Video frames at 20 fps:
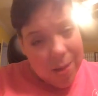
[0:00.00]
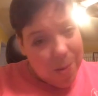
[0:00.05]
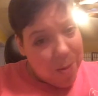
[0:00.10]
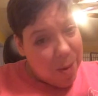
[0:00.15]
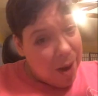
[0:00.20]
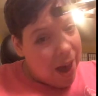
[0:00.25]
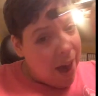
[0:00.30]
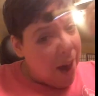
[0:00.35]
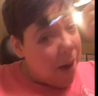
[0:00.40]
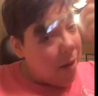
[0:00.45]

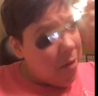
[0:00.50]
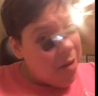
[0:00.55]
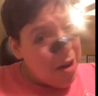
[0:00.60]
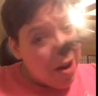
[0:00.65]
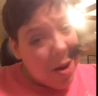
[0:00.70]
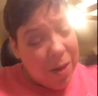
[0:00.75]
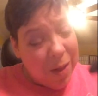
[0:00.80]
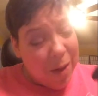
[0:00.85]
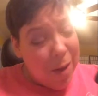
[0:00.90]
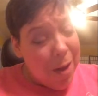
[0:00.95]
we have
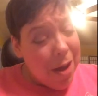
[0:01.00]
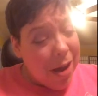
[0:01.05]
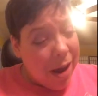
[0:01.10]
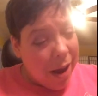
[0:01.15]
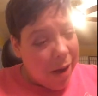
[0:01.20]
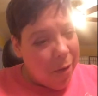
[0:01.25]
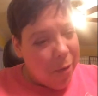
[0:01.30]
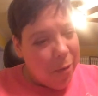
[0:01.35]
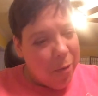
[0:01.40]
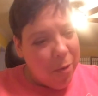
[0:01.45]
our
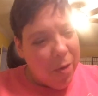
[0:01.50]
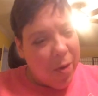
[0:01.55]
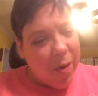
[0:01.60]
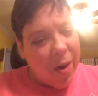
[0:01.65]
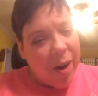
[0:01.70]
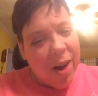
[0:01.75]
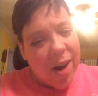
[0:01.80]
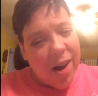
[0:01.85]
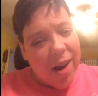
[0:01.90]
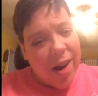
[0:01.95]
look
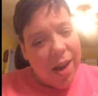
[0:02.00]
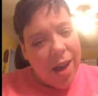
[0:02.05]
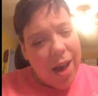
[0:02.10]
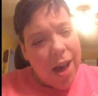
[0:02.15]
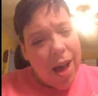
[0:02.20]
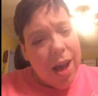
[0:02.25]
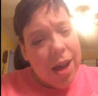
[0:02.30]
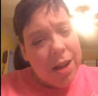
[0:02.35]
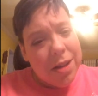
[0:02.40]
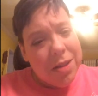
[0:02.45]
for
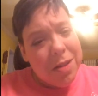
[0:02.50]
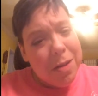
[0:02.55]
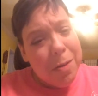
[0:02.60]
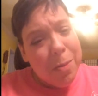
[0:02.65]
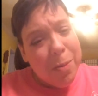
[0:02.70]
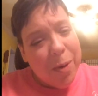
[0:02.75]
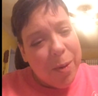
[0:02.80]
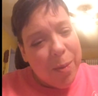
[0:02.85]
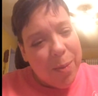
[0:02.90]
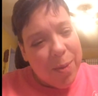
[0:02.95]

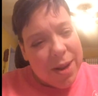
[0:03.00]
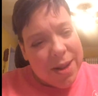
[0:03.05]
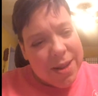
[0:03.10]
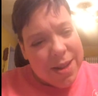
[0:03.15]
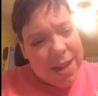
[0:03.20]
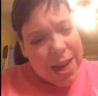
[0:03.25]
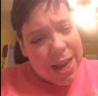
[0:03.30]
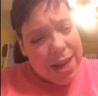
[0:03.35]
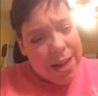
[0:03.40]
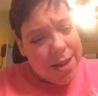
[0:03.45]
October
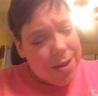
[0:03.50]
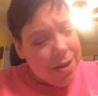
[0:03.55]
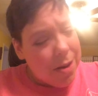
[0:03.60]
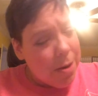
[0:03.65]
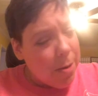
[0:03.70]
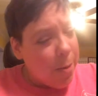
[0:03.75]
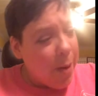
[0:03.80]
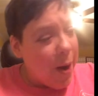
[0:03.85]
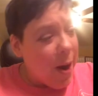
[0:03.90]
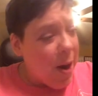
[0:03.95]
Breast Cancer
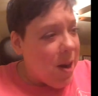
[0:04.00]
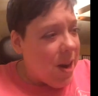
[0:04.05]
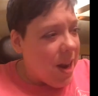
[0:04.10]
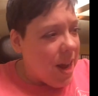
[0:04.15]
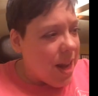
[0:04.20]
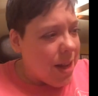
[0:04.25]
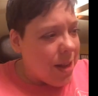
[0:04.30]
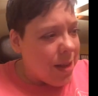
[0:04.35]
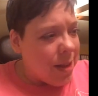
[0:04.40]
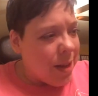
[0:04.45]

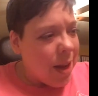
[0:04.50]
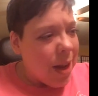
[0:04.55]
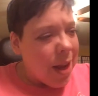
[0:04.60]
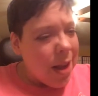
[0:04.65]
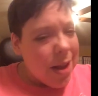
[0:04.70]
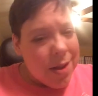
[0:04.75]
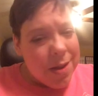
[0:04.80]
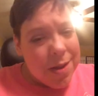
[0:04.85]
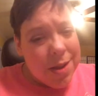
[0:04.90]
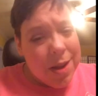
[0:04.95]
Awareness.
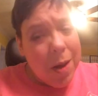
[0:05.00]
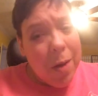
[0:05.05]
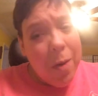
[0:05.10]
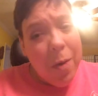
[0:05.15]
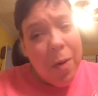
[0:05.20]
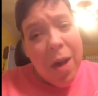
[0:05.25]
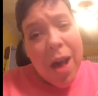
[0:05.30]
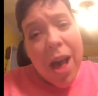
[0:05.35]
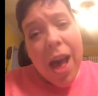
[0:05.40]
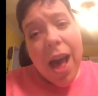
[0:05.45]

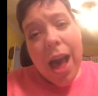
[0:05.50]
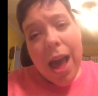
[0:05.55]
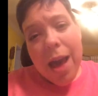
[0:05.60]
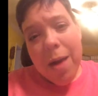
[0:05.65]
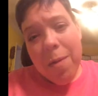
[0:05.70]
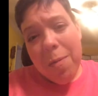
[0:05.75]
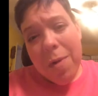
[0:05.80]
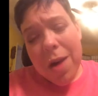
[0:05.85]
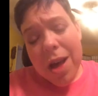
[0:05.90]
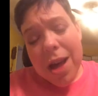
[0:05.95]
So
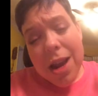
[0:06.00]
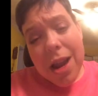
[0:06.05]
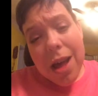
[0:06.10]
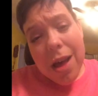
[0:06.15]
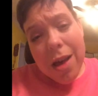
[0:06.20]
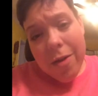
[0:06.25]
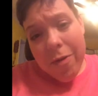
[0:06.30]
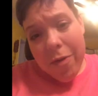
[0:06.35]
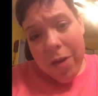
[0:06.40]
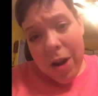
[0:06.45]
I want
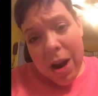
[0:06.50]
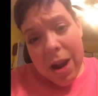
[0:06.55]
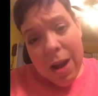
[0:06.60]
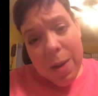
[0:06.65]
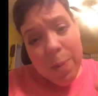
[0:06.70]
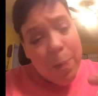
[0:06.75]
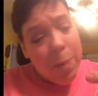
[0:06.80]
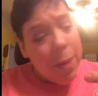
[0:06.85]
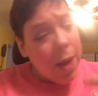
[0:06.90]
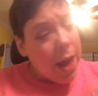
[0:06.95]
a
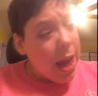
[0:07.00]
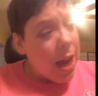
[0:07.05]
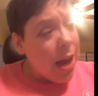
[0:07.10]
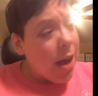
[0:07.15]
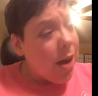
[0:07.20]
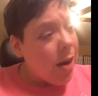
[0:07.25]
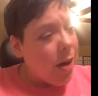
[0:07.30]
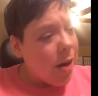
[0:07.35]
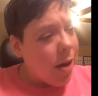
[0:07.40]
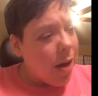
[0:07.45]
very
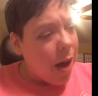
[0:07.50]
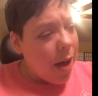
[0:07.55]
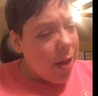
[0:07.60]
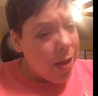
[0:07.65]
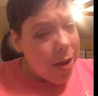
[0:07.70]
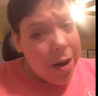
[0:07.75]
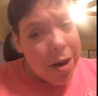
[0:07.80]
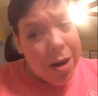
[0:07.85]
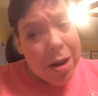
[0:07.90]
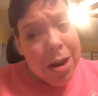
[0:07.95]
pink
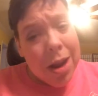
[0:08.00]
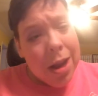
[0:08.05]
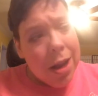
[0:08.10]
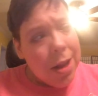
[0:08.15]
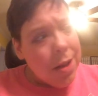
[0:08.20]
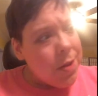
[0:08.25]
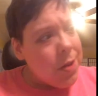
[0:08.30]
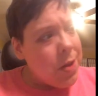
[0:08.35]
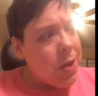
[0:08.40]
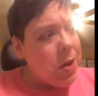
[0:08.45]
color
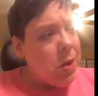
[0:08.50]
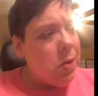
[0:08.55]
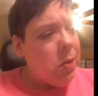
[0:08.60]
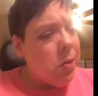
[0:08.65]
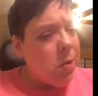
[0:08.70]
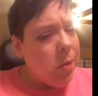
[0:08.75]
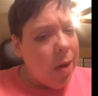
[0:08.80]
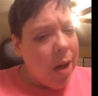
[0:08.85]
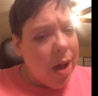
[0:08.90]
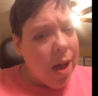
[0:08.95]

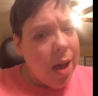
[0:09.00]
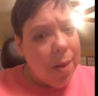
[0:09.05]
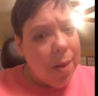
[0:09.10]
to